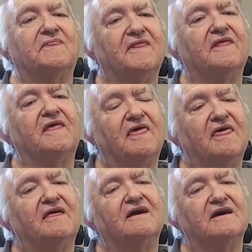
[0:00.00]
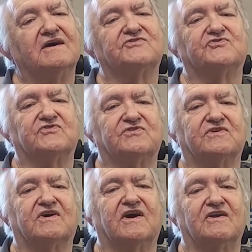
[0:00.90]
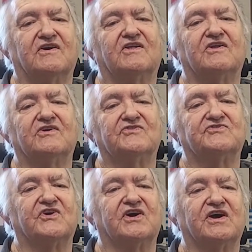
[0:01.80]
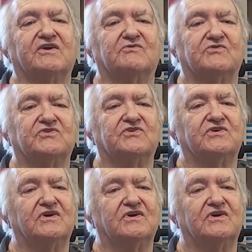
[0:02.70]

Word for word: Okay. That's the kind of clearance I had with